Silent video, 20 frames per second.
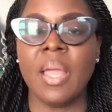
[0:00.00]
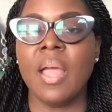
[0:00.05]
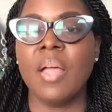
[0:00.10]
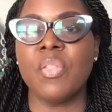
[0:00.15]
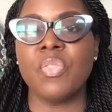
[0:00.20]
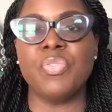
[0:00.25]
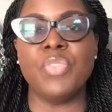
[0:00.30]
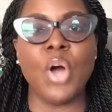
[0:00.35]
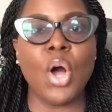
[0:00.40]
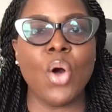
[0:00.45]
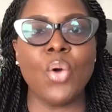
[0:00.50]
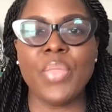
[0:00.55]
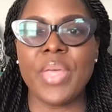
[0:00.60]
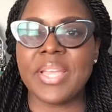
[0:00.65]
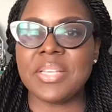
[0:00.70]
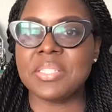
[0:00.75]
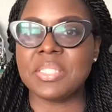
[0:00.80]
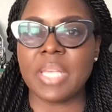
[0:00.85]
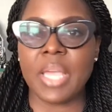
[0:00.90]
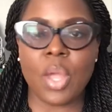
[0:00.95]
Though they
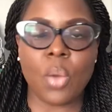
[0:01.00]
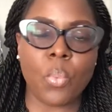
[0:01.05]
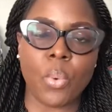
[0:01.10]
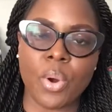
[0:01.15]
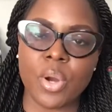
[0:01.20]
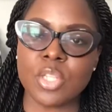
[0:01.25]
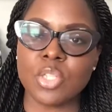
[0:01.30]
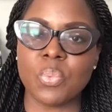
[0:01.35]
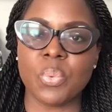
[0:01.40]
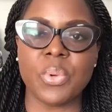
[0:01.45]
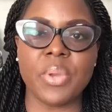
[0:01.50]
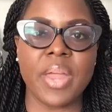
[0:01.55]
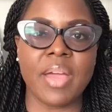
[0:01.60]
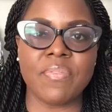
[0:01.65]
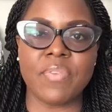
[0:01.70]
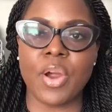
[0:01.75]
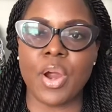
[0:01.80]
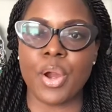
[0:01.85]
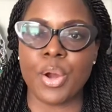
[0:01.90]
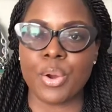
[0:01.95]
said words will
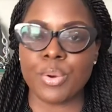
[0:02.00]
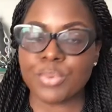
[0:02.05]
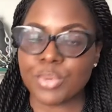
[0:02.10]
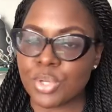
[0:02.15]
never hurt,